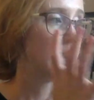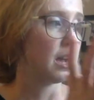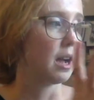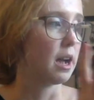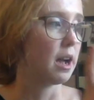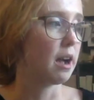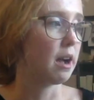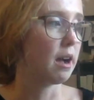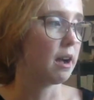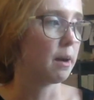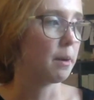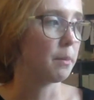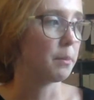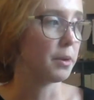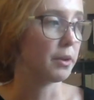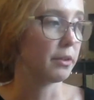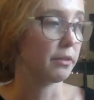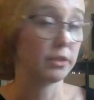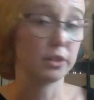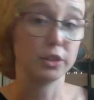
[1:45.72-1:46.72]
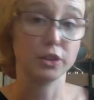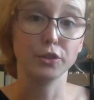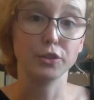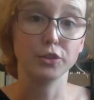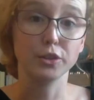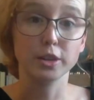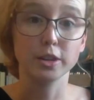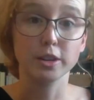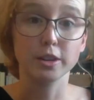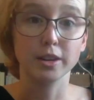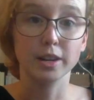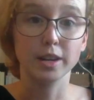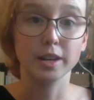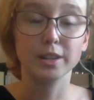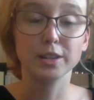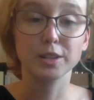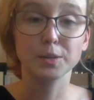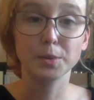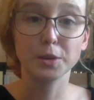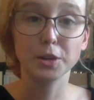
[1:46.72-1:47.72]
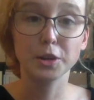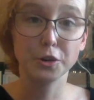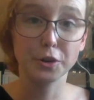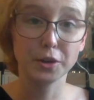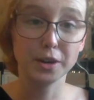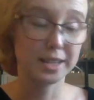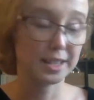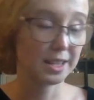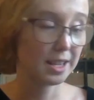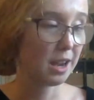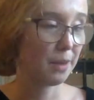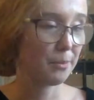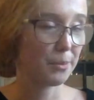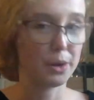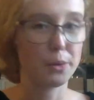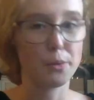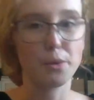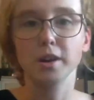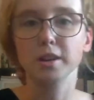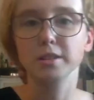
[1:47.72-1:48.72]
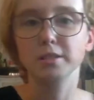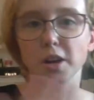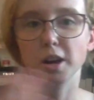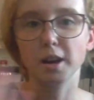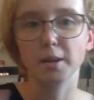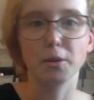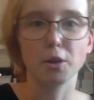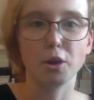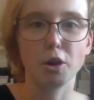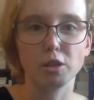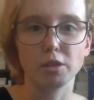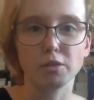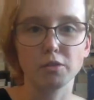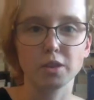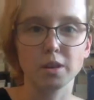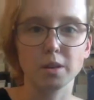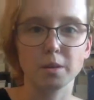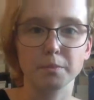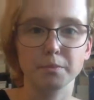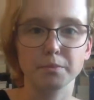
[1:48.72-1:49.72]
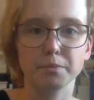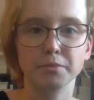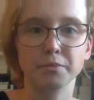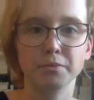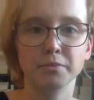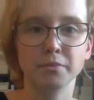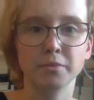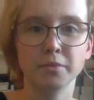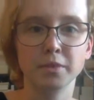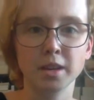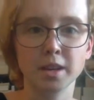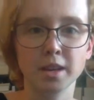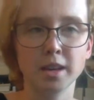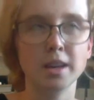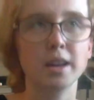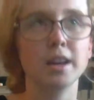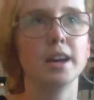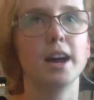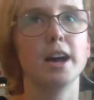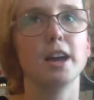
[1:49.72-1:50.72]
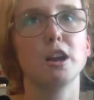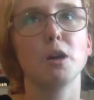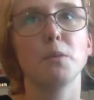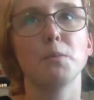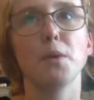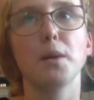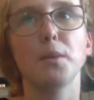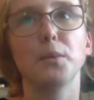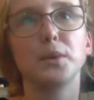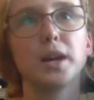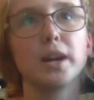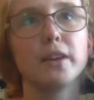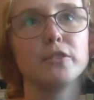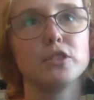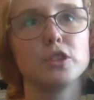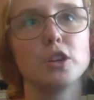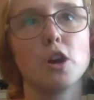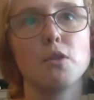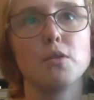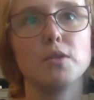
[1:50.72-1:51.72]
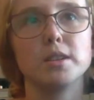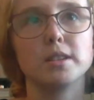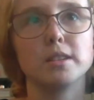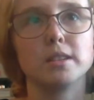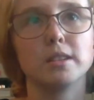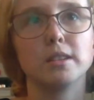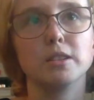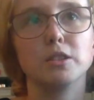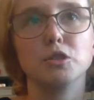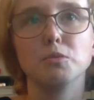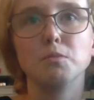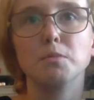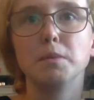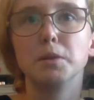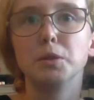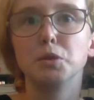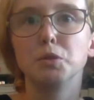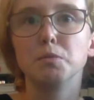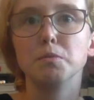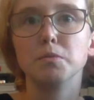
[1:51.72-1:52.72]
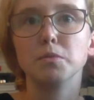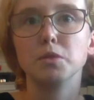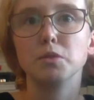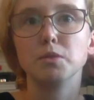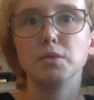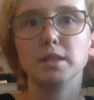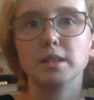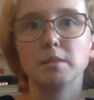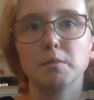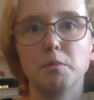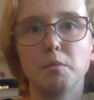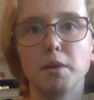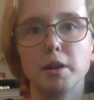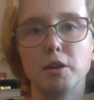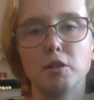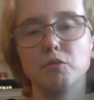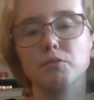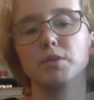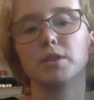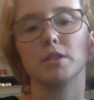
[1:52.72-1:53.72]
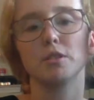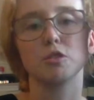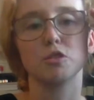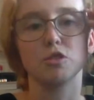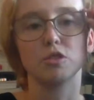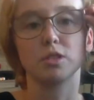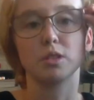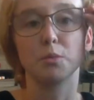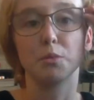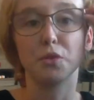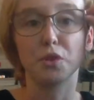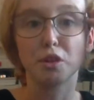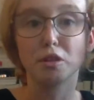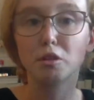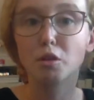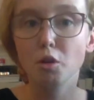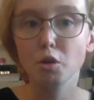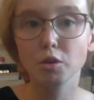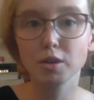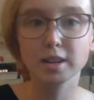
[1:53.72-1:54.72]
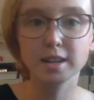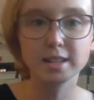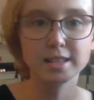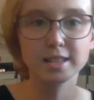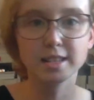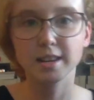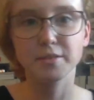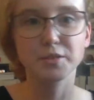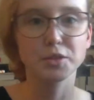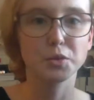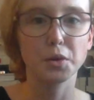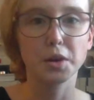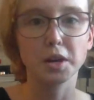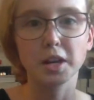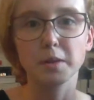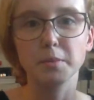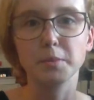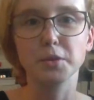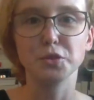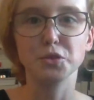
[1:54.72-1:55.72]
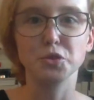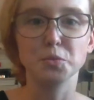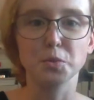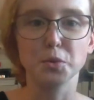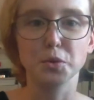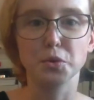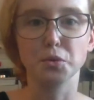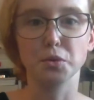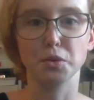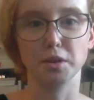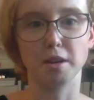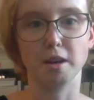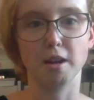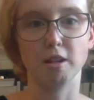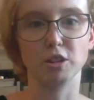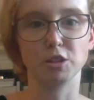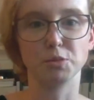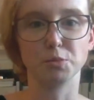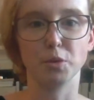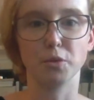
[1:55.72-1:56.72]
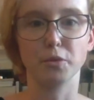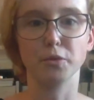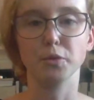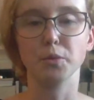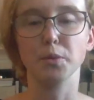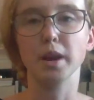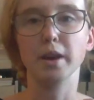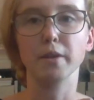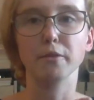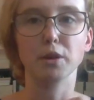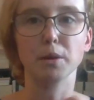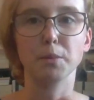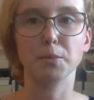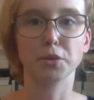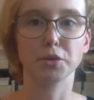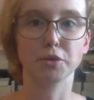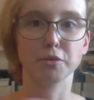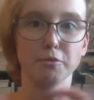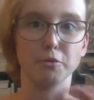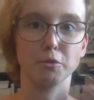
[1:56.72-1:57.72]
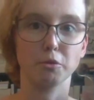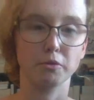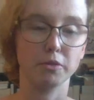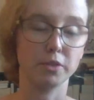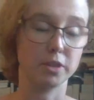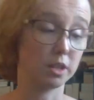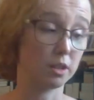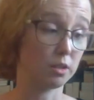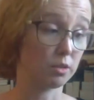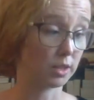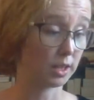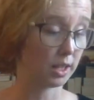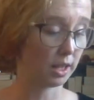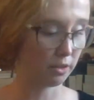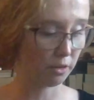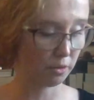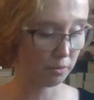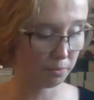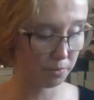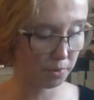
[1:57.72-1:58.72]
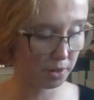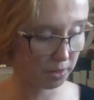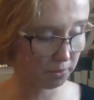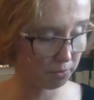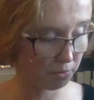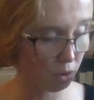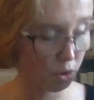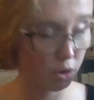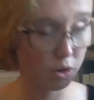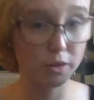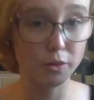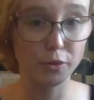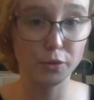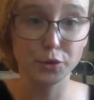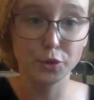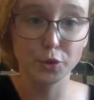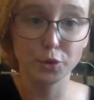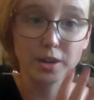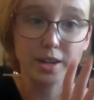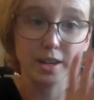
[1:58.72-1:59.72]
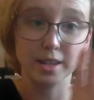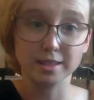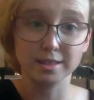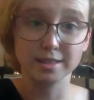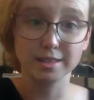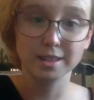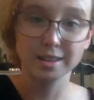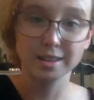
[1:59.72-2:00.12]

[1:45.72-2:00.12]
of this year, and it's been a great time, and I want to talk about all of them. And I'll probably have to go into doing some of my own research on some of the lore and stuff so I can be super cool and knowledgeable for whenever I put the full video together. But moral of the story is,